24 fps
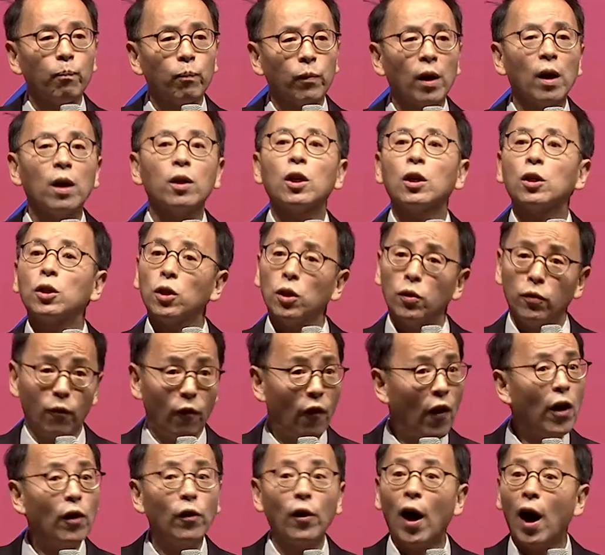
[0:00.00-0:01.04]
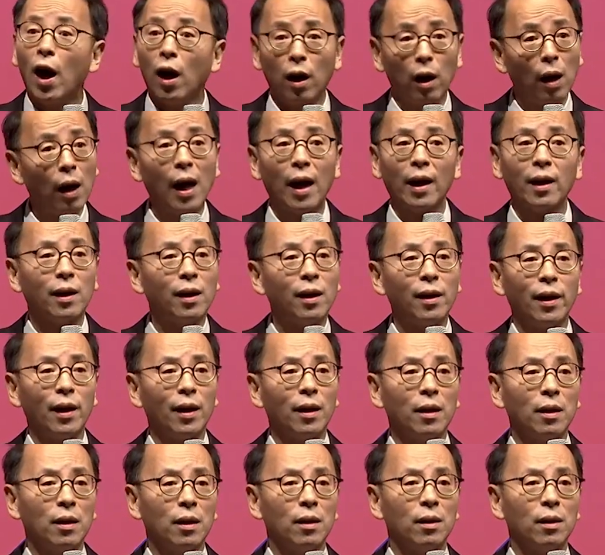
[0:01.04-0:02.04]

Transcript: It is very unlikely.